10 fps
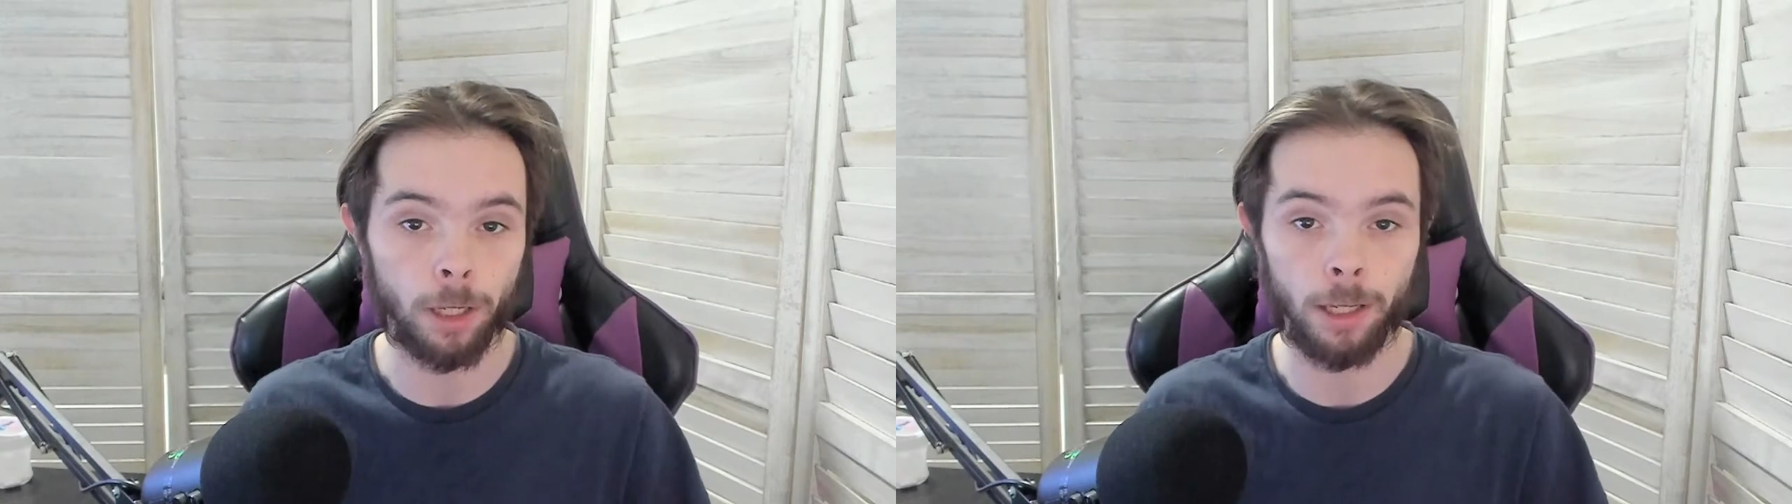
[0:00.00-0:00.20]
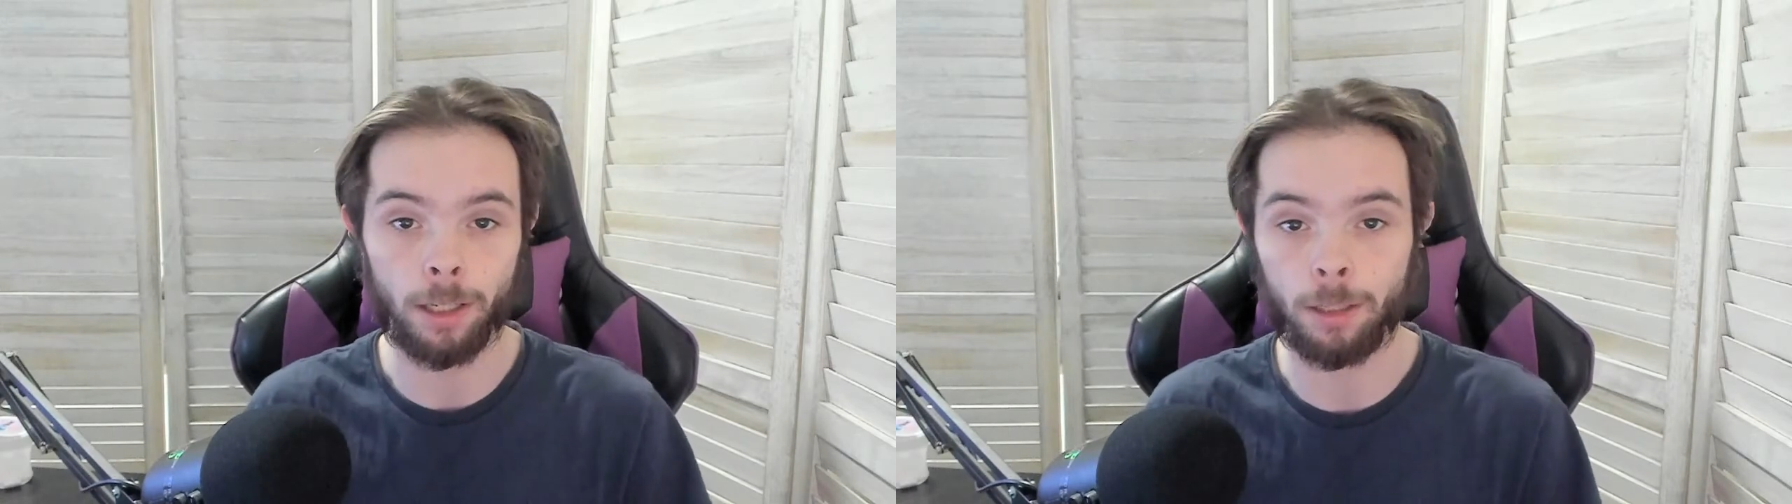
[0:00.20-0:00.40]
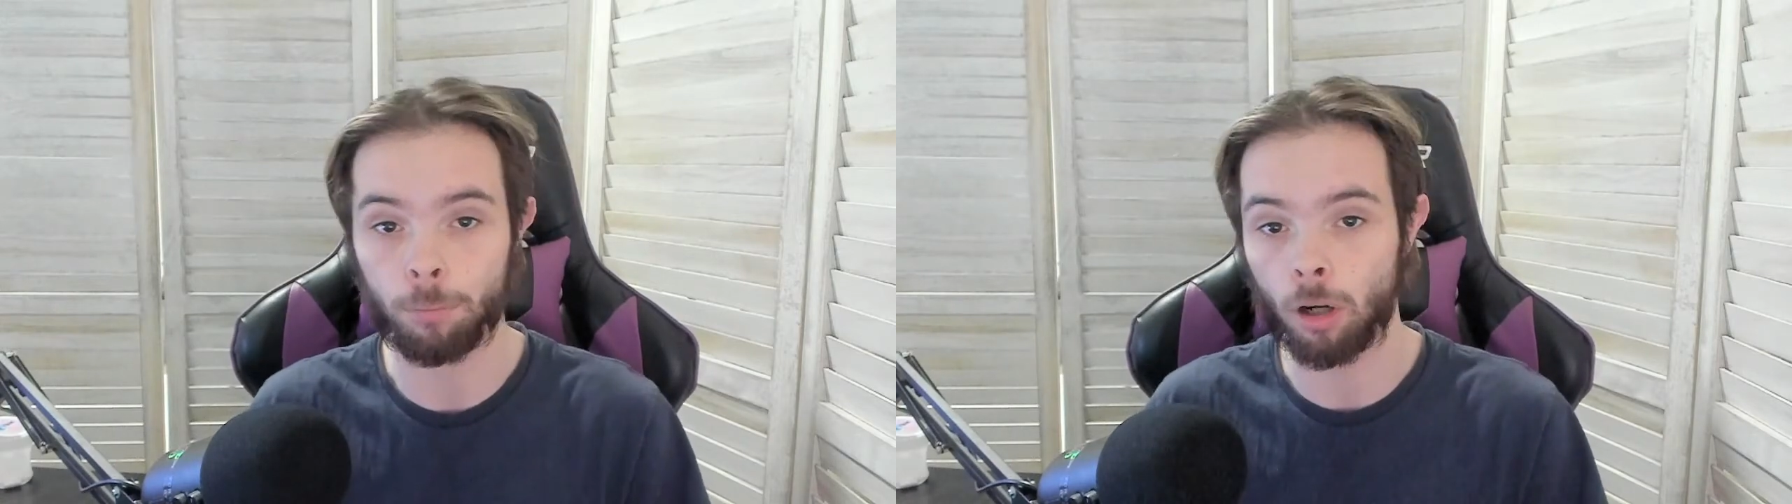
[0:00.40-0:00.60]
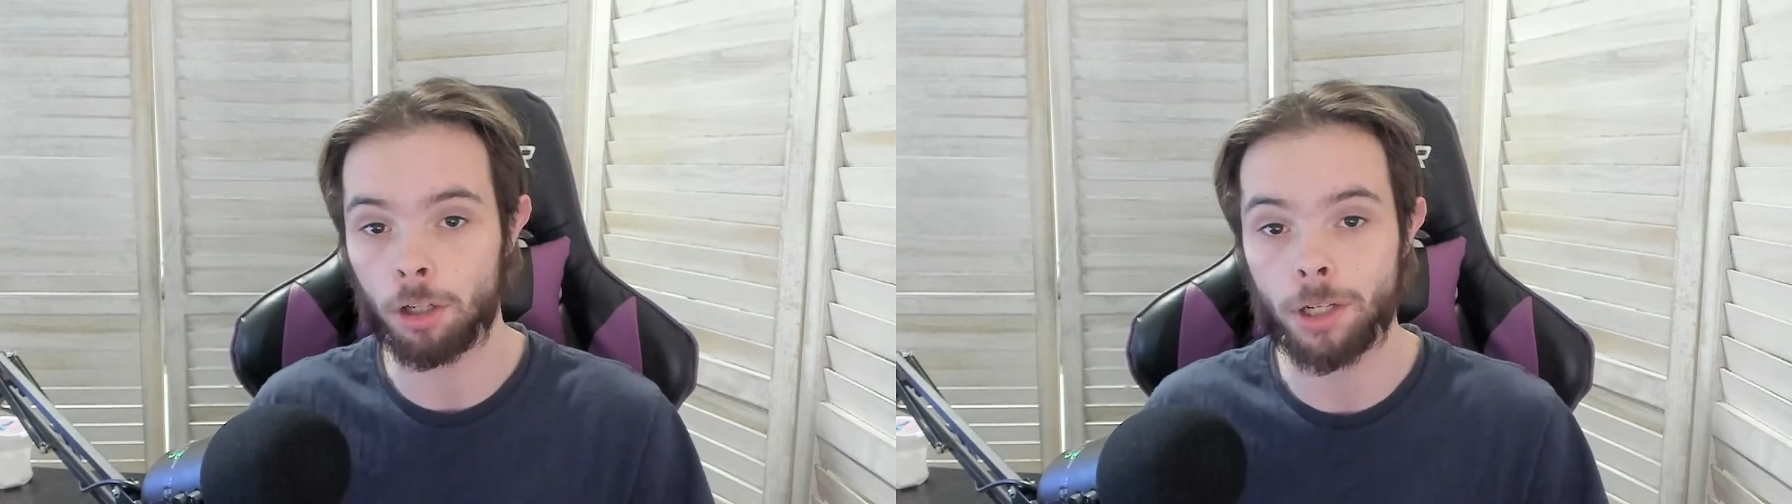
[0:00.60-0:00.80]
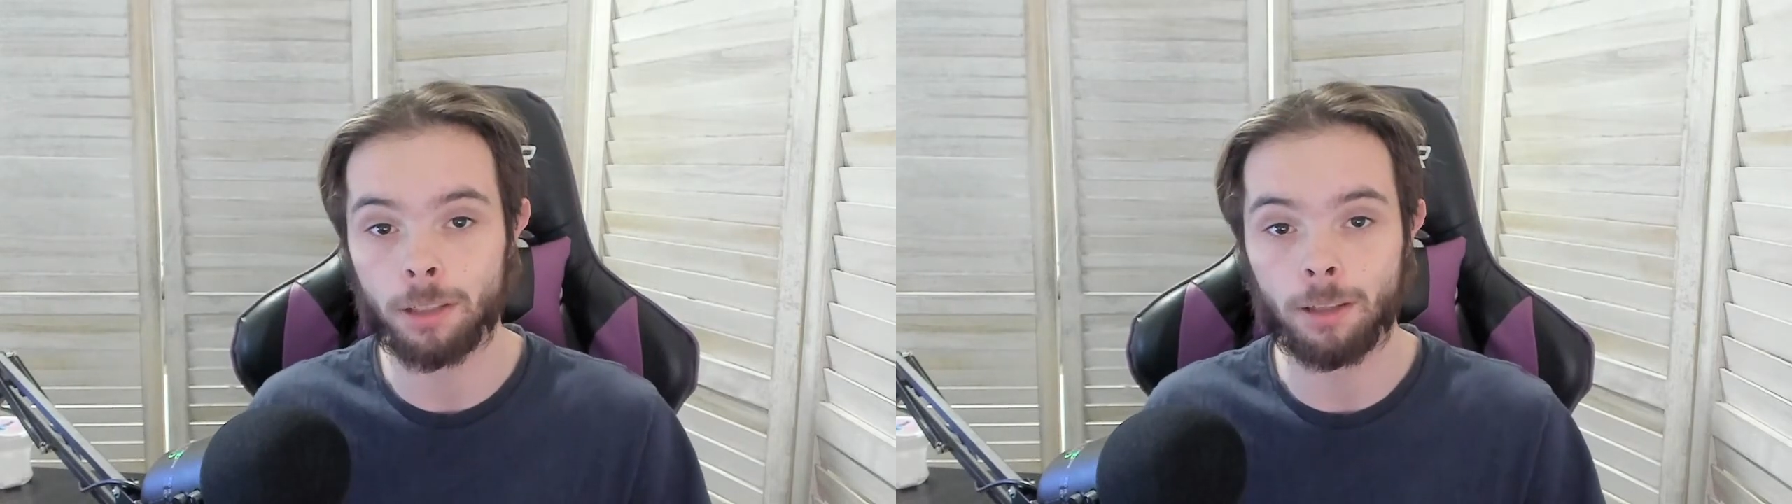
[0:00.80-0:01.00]
a
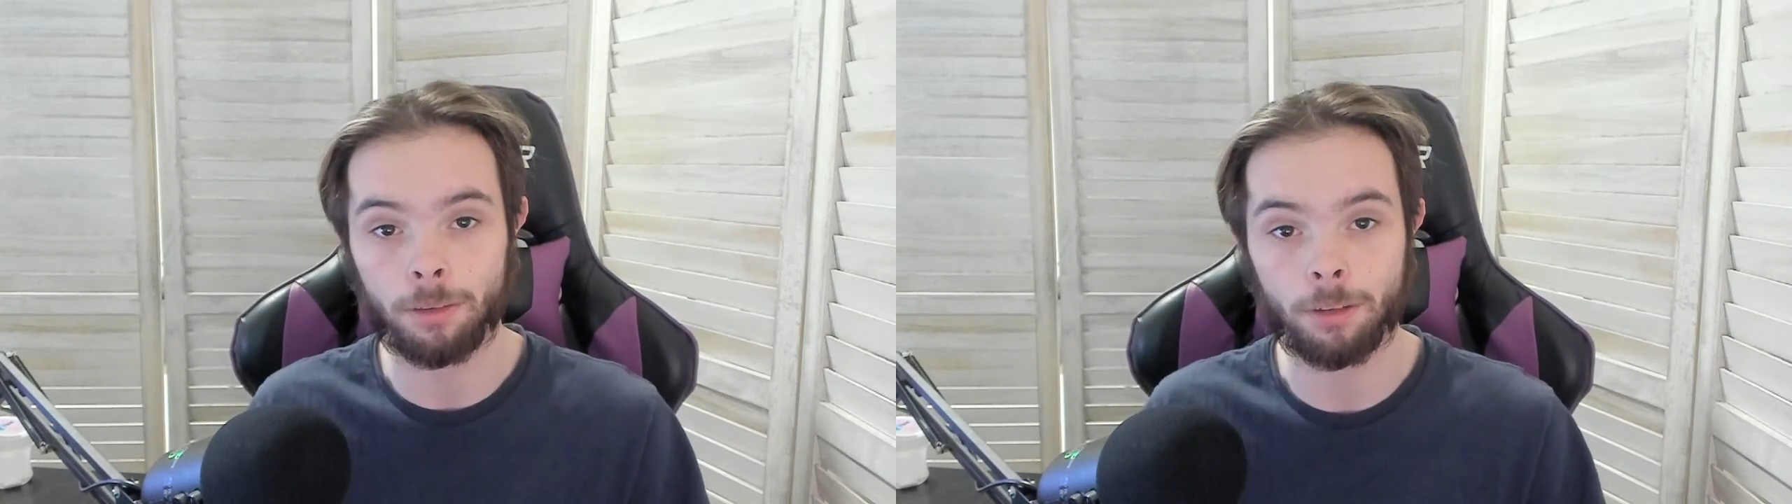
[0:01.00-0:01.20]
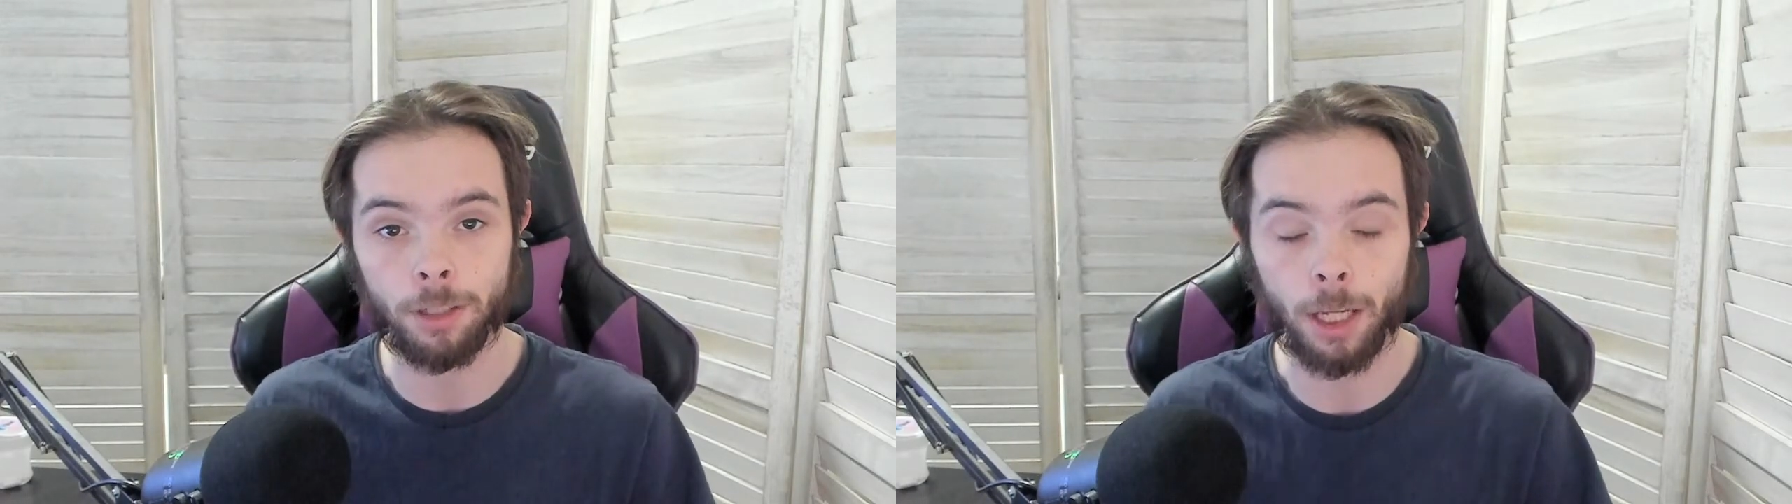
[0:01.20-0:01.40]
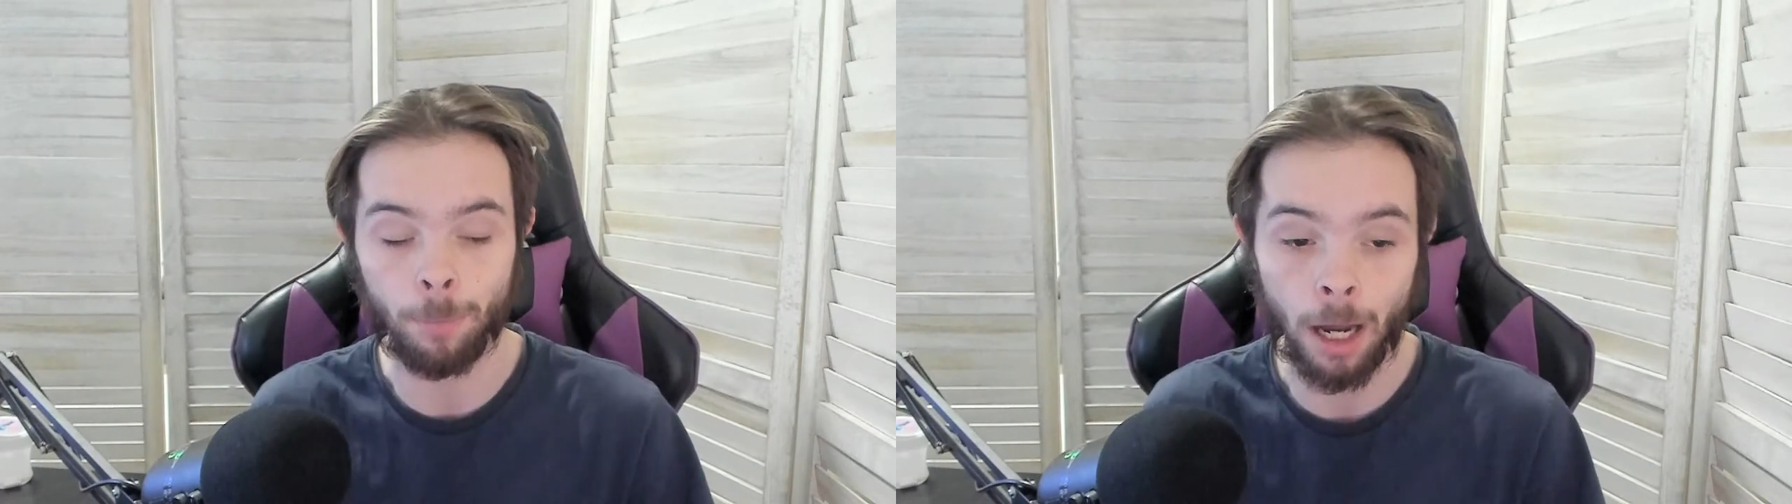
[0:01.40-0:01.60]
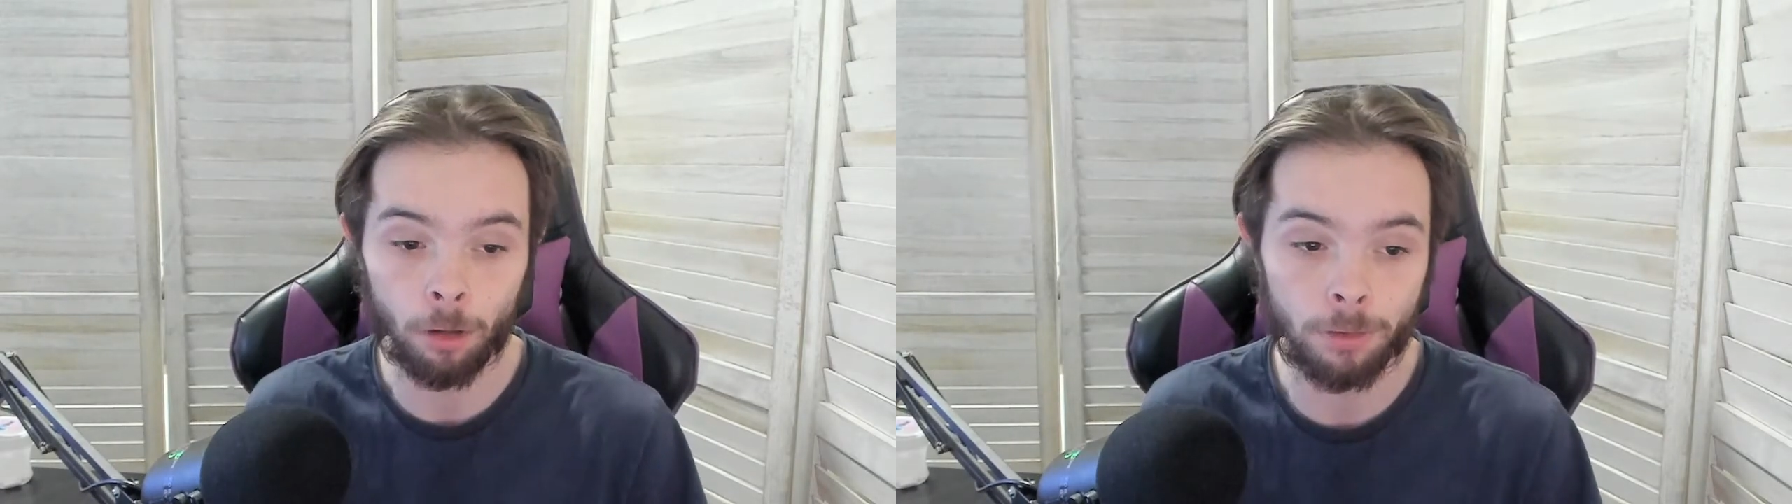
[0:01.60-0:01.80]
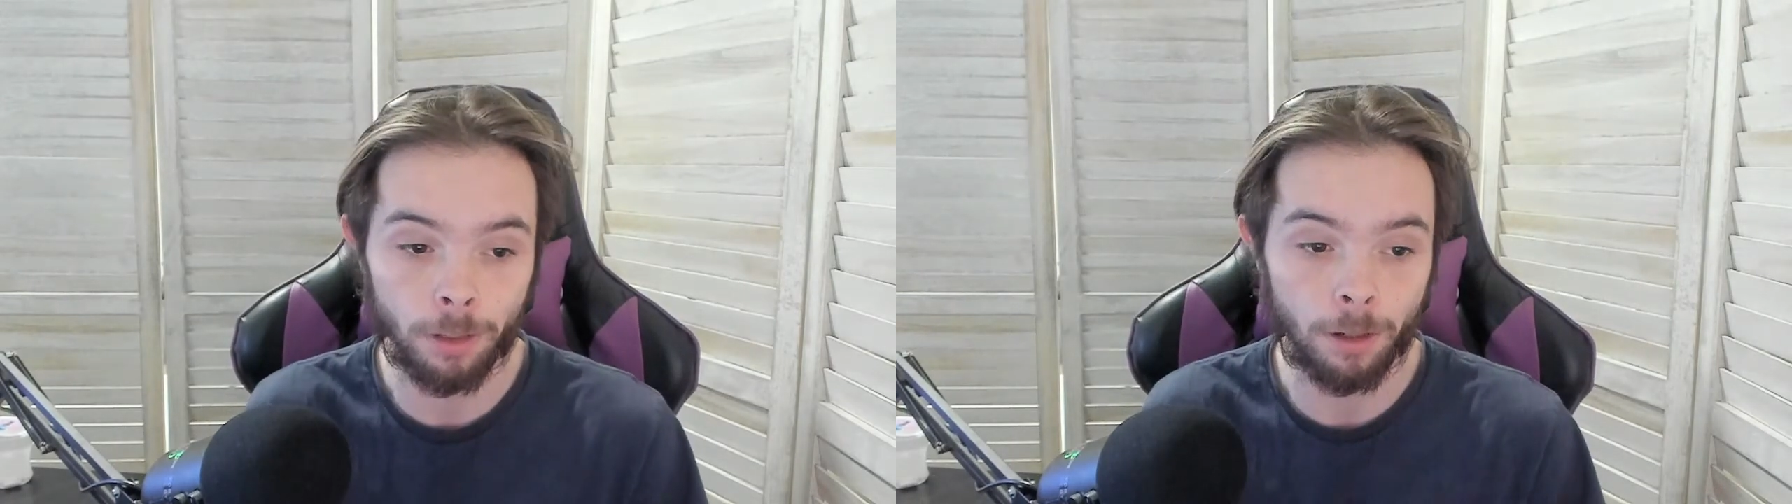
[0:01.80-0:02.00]
project get their name
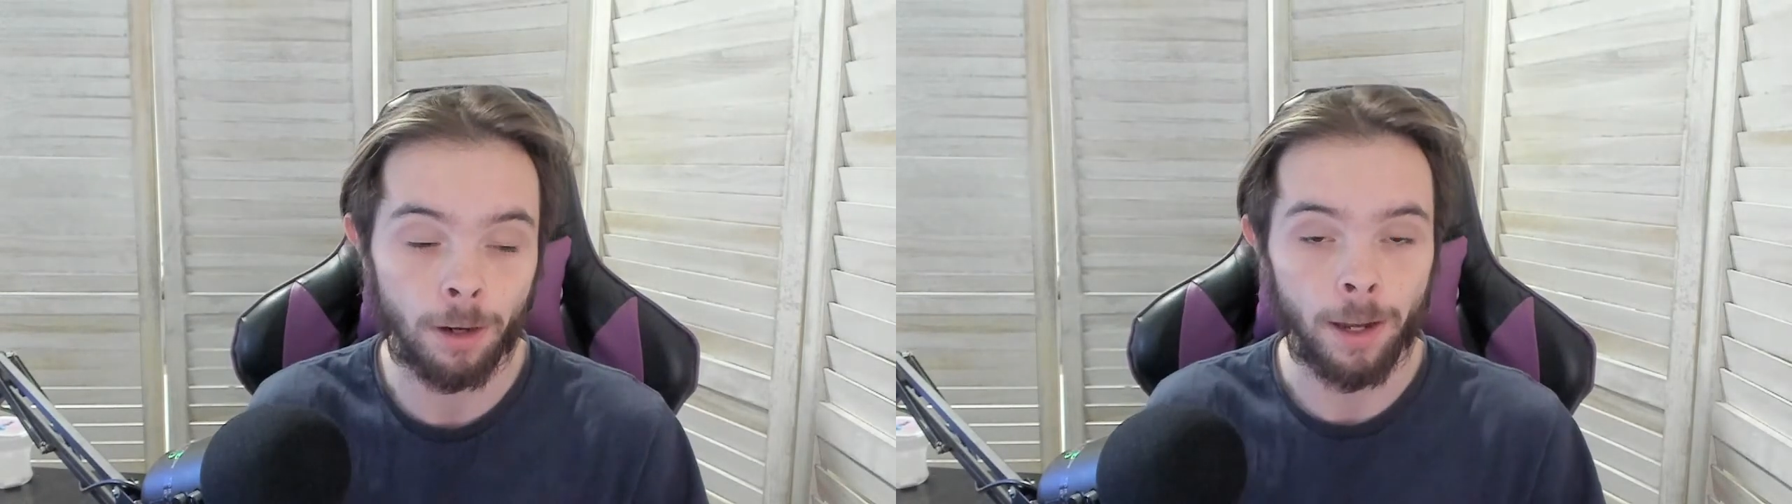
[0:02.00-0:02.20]
out there